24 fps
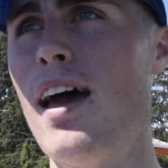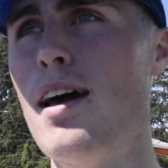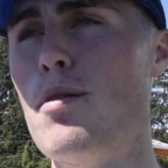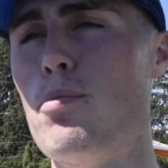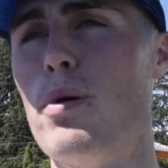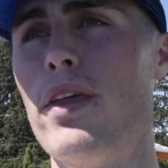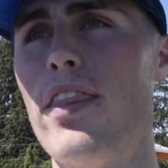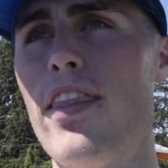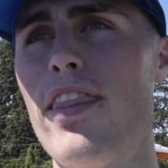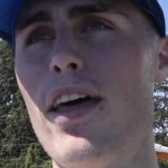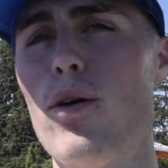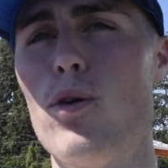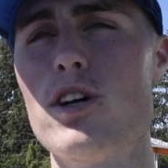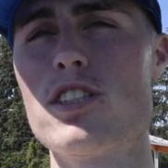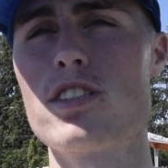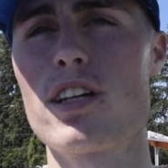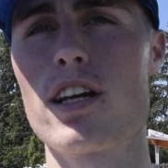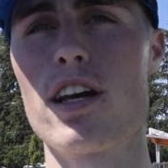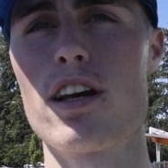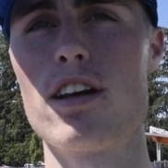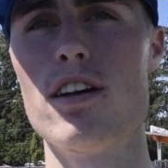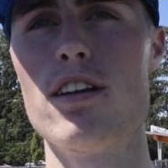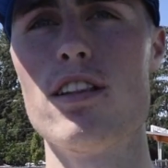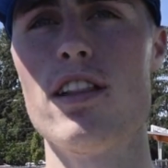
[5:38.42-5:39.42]
but then that wasn't
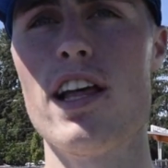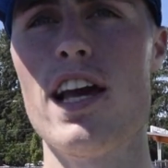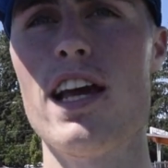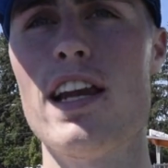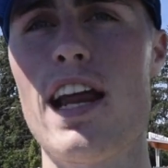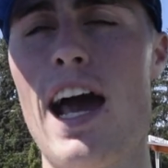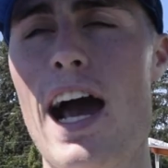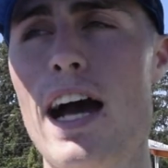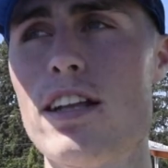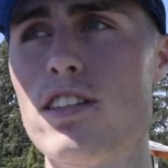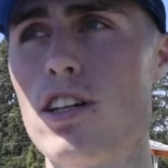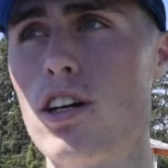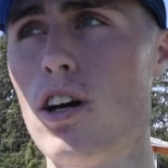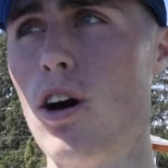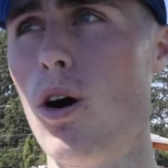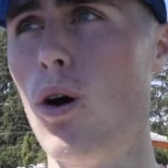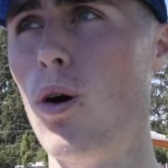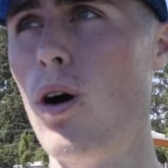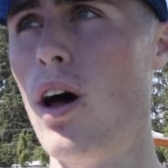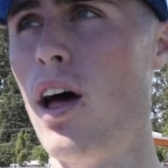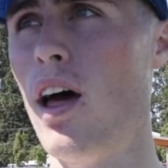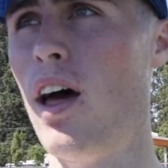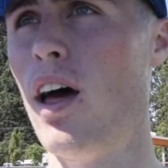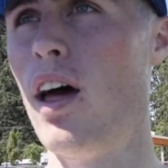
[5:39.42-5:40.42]
like a good lane. I had to go
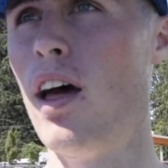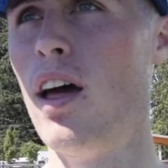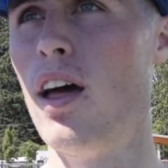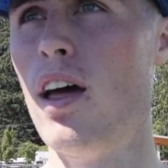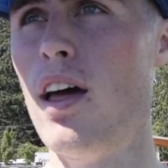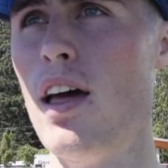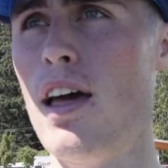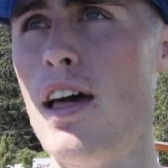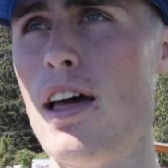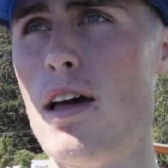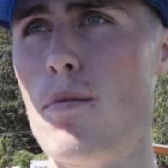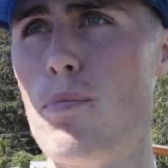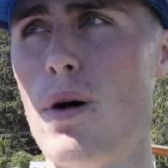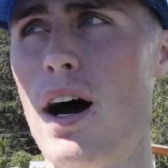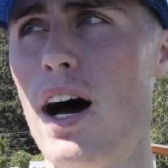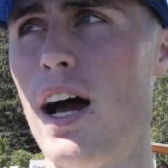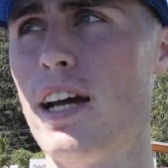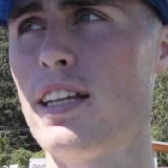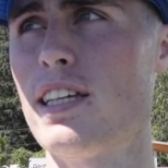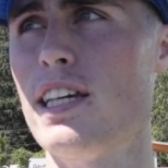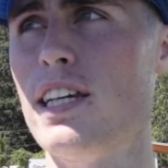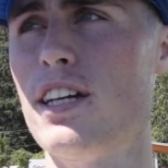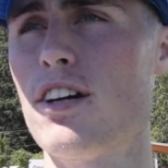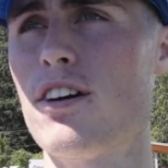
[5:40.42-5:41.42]

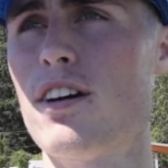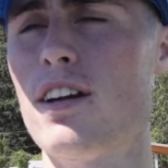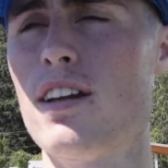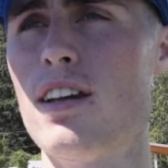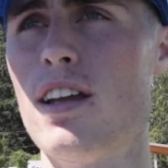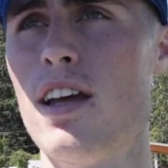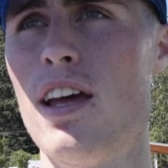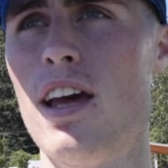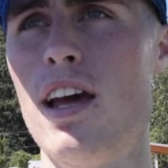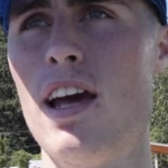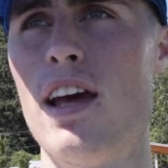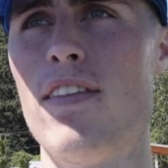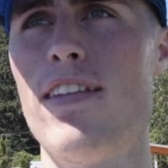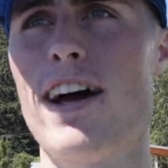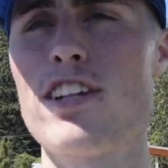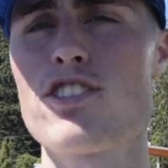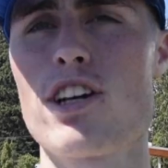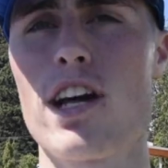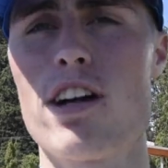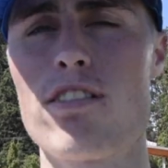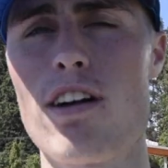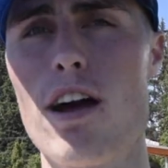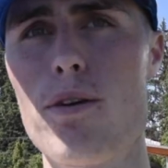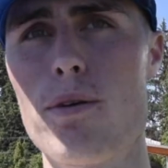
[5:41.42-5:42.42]
behind Kieran. And that's
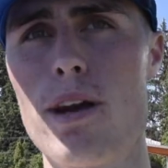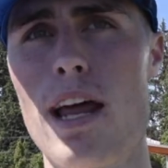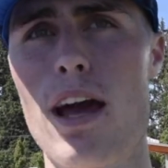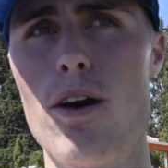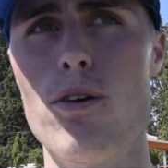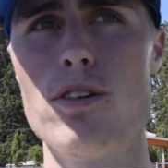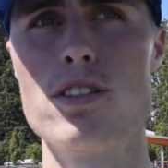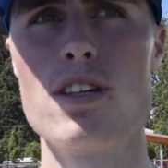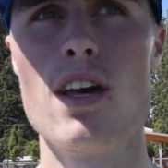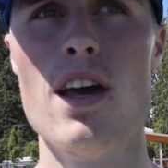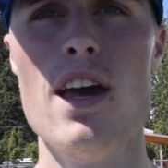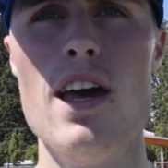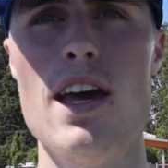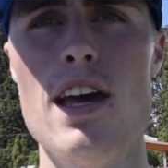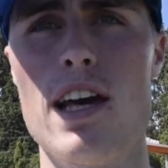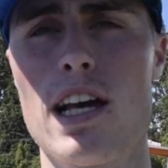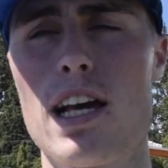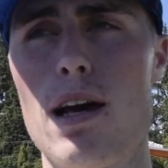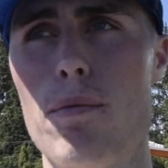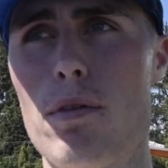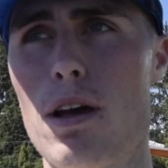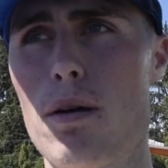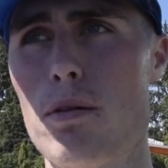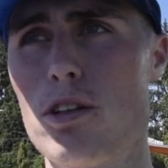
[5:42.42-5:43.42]
like right when I was
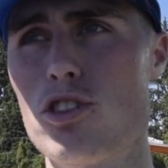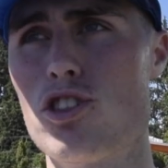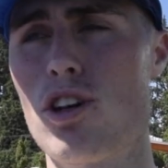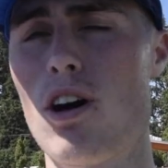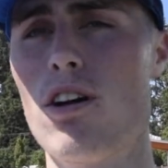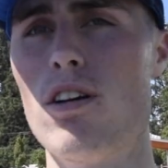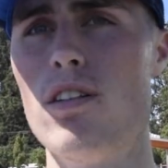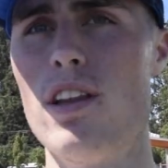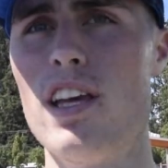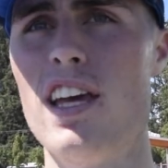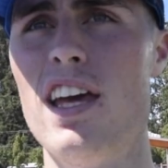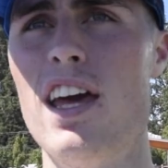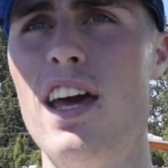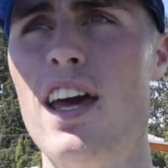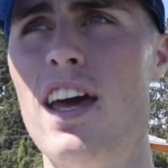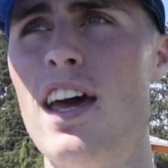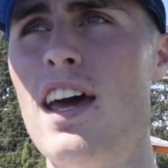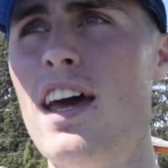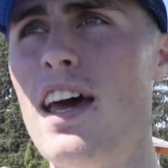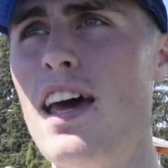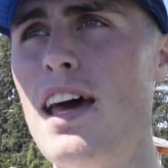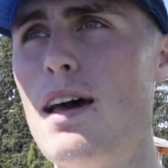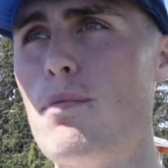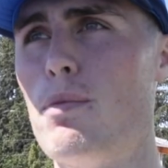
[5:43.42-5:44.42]
coming up on Charlie,
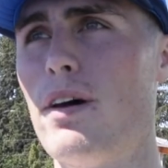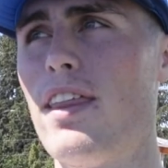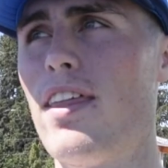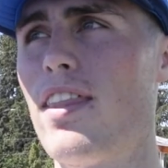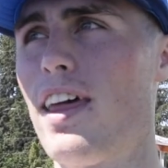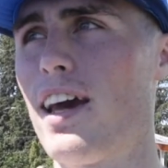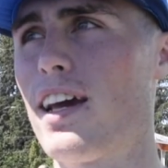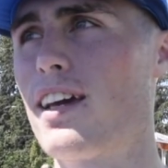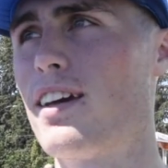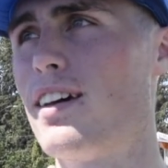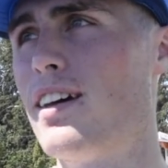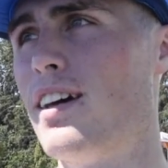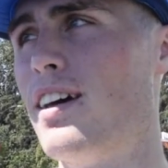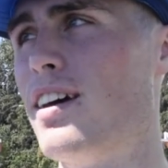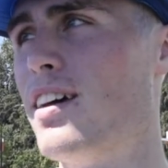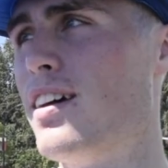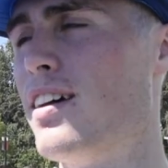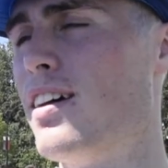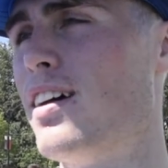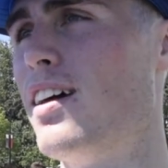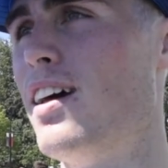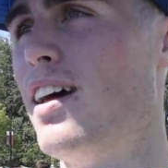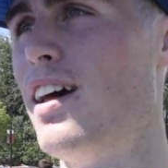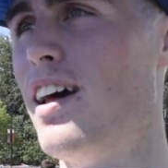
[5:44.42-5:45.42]
but then like
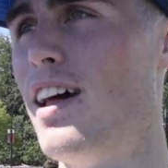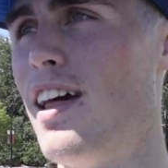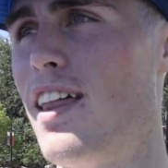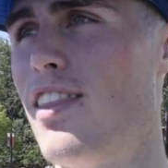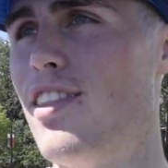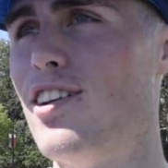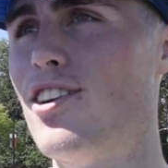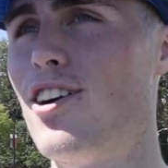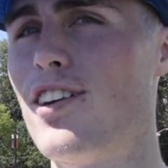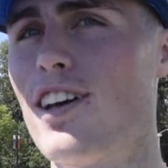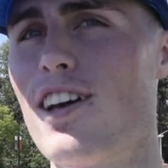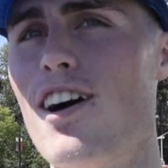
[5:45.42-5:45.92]
they're already